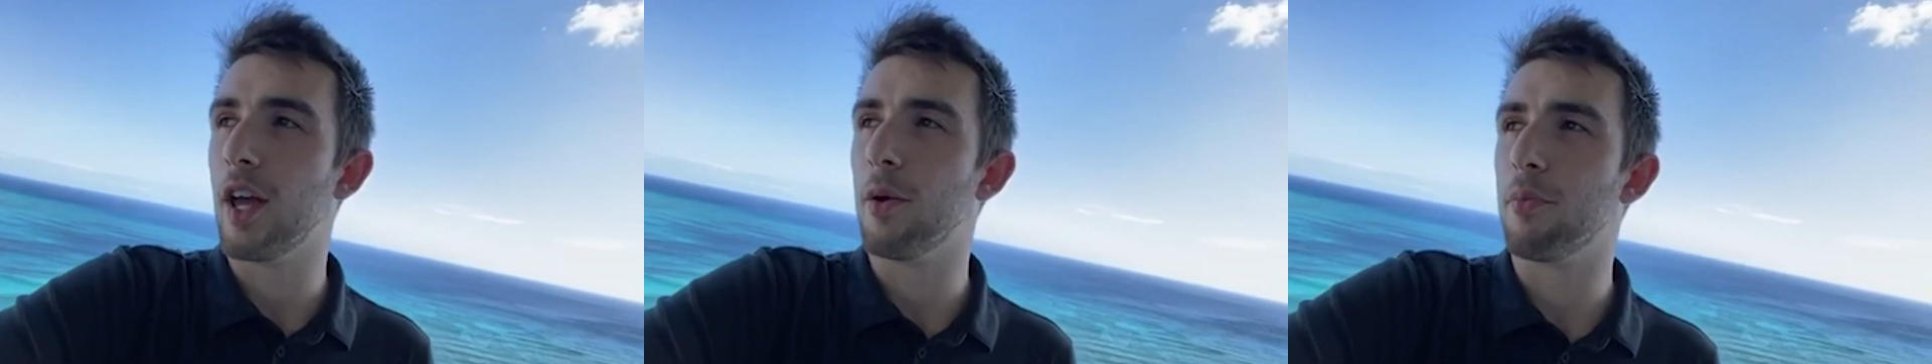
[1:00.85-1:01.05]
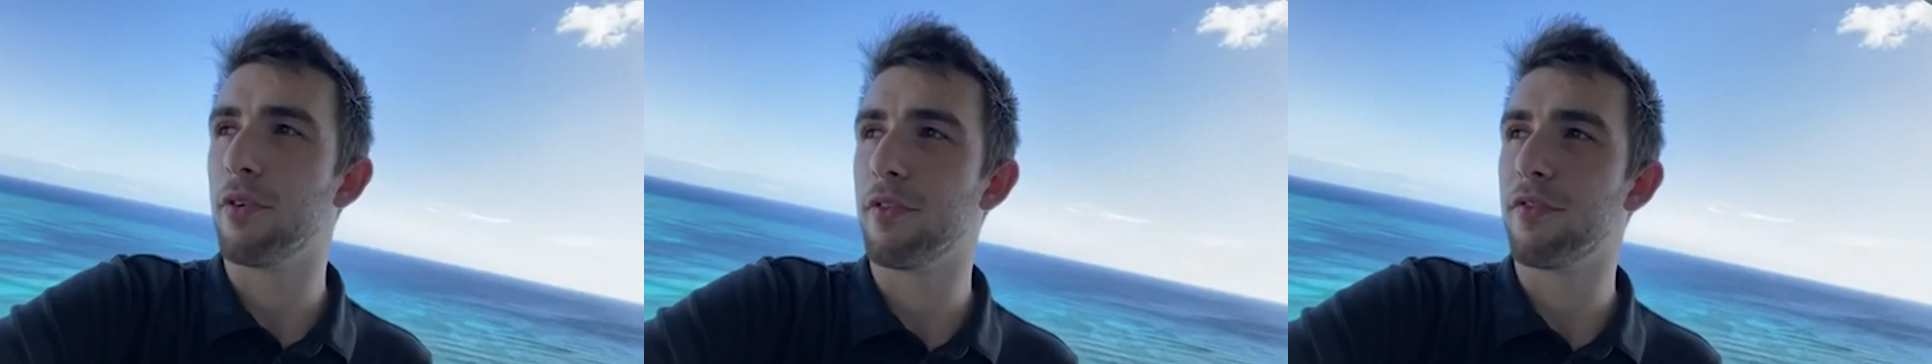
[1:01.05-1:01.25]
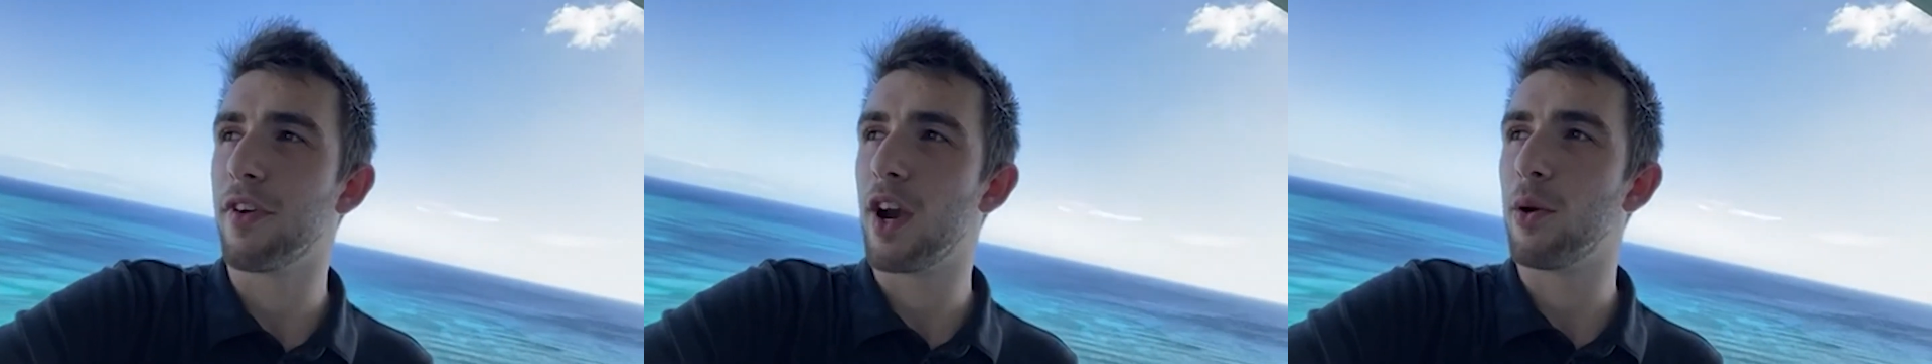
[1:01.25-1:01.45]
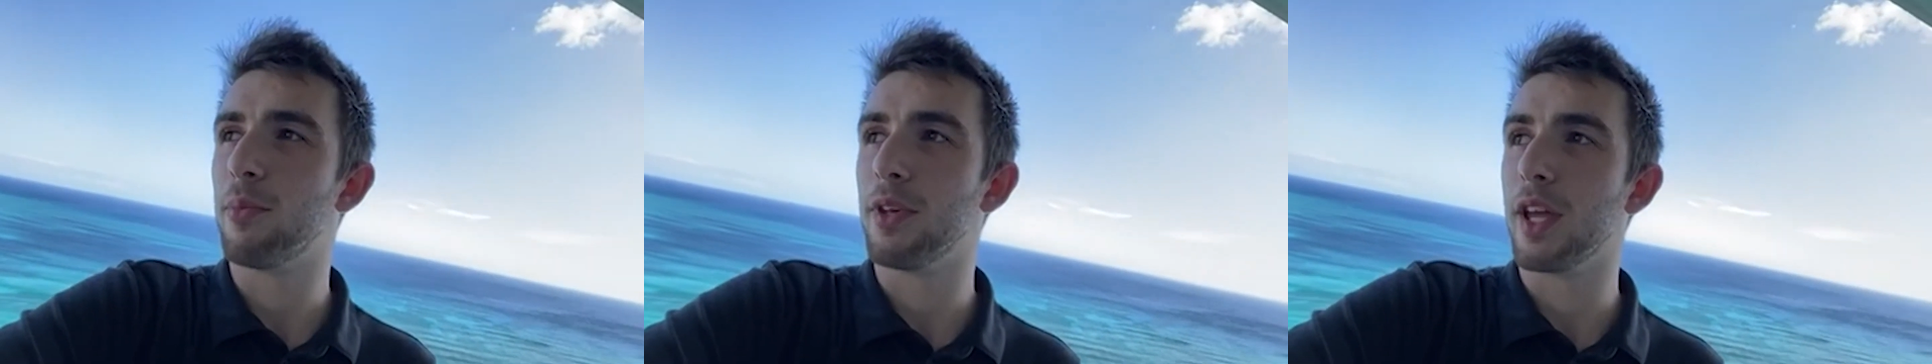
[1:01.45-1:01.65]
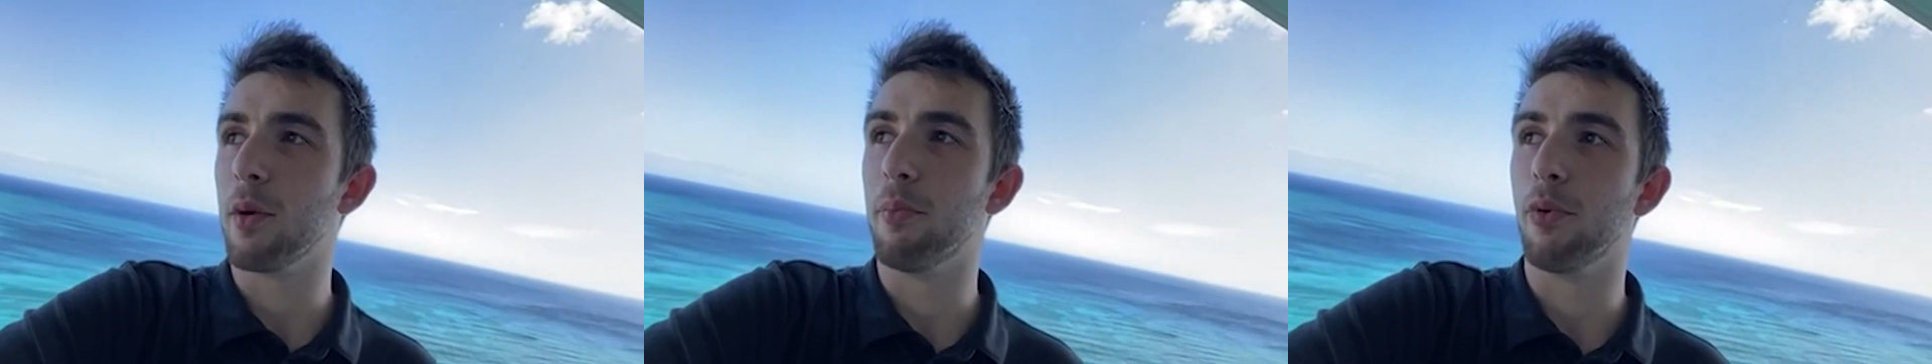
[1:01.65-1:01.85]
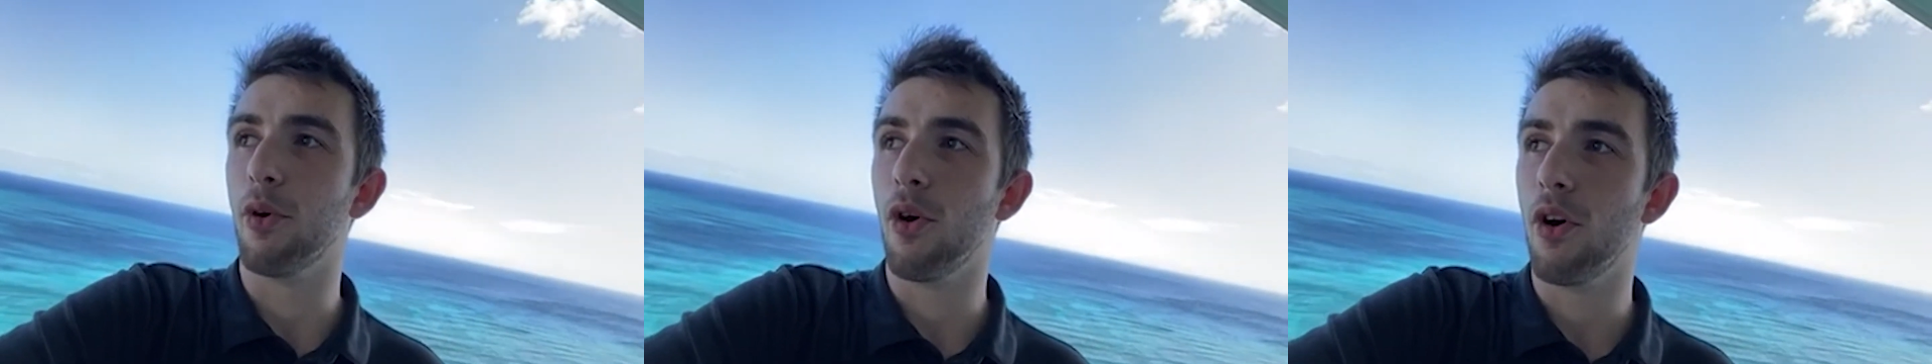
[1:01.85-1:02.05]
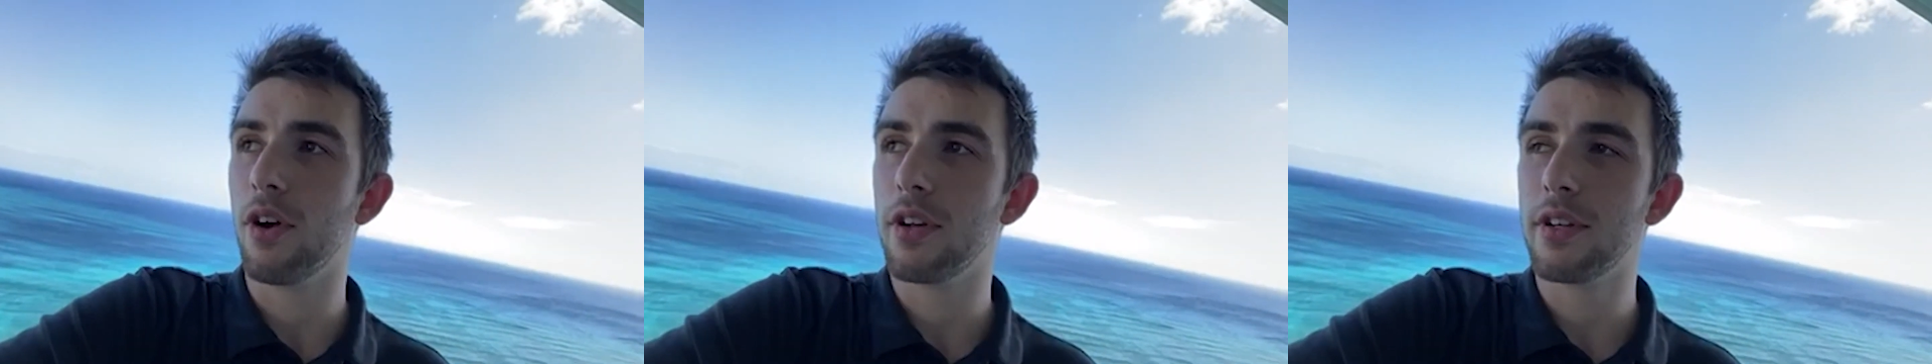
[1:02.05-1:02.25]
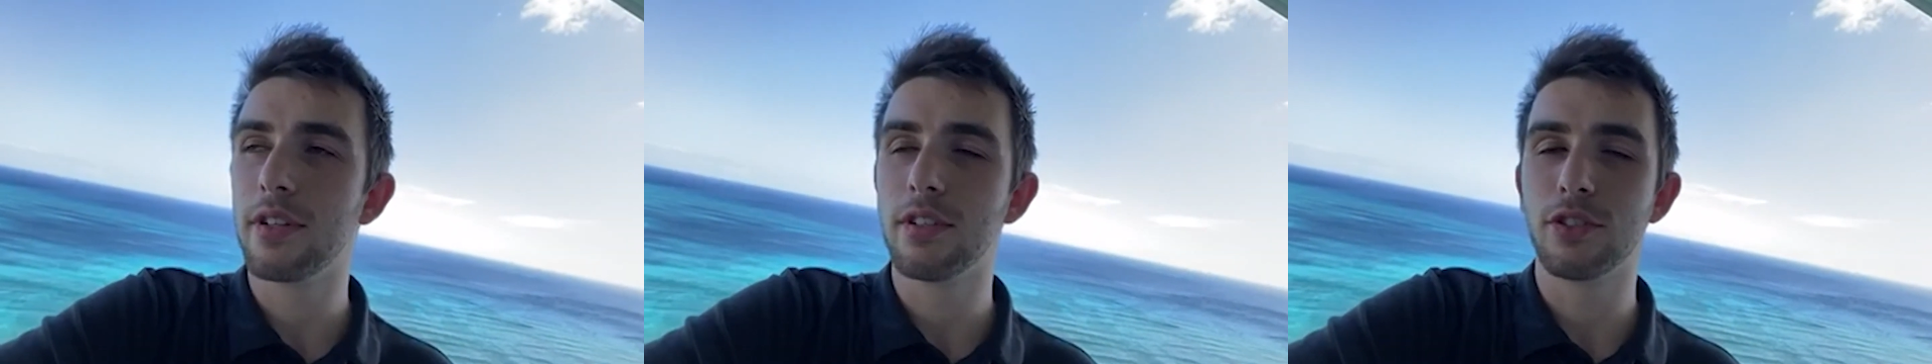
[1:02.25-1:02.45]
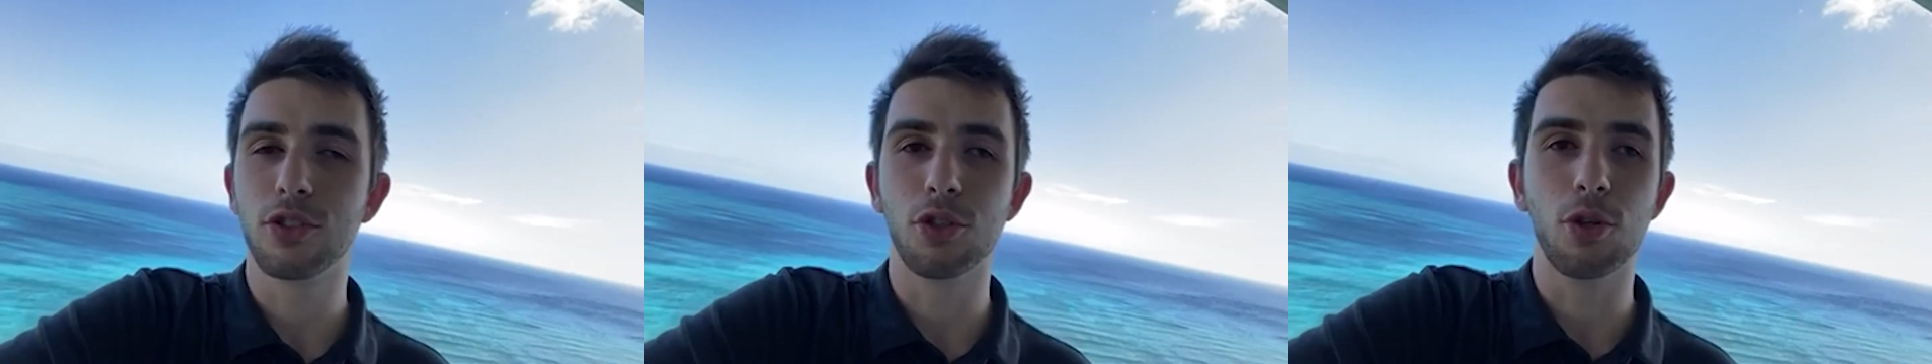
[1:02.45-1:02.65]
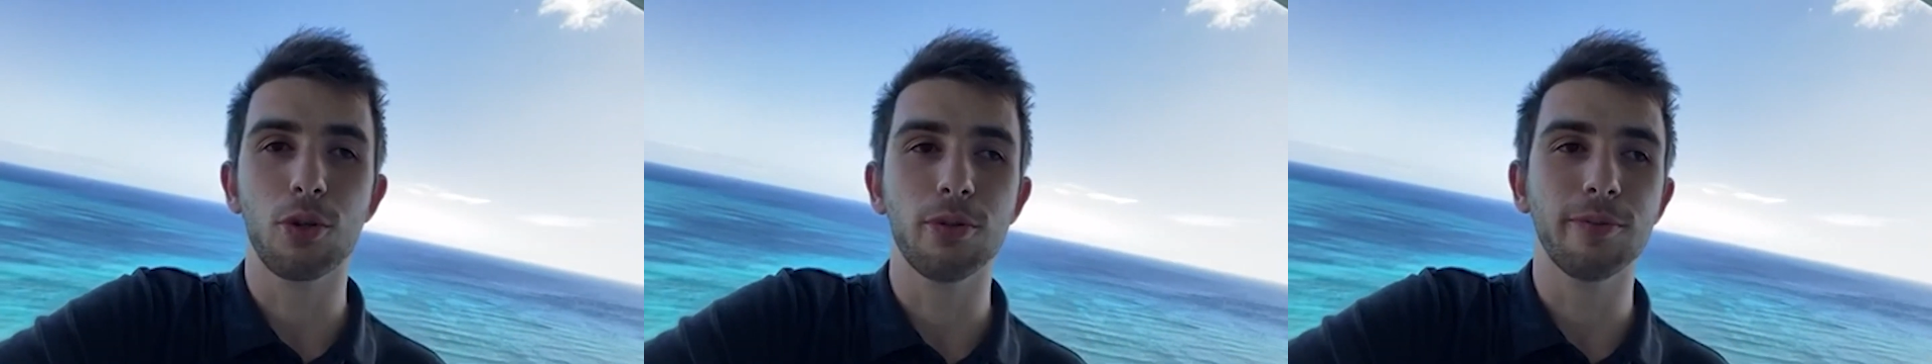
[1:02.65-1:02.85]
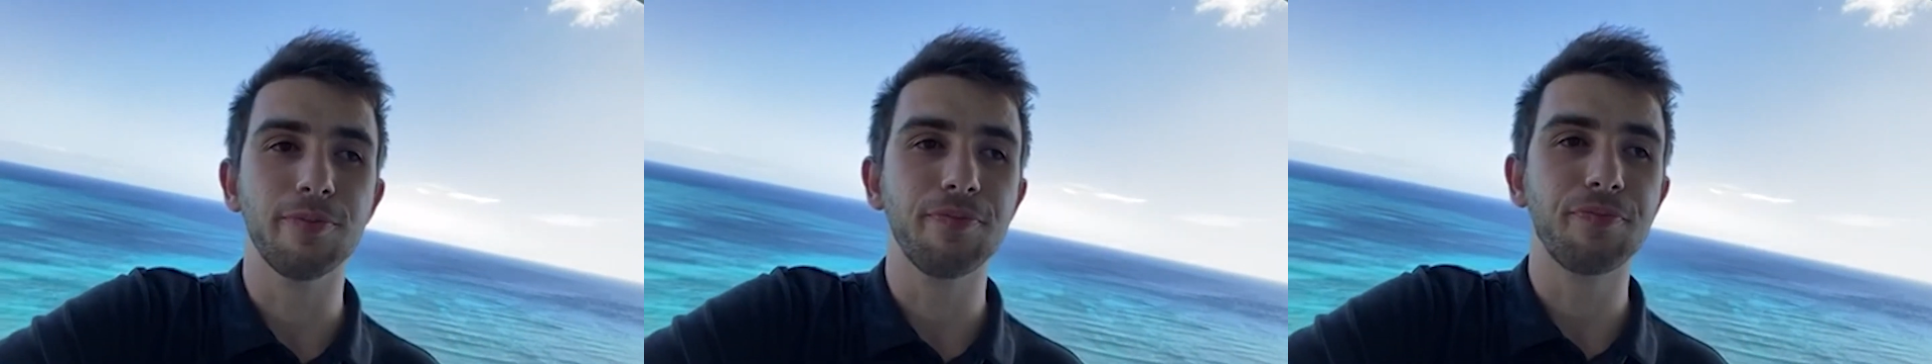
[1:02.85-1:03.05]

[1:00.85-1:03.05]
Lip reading: preferably abroad. So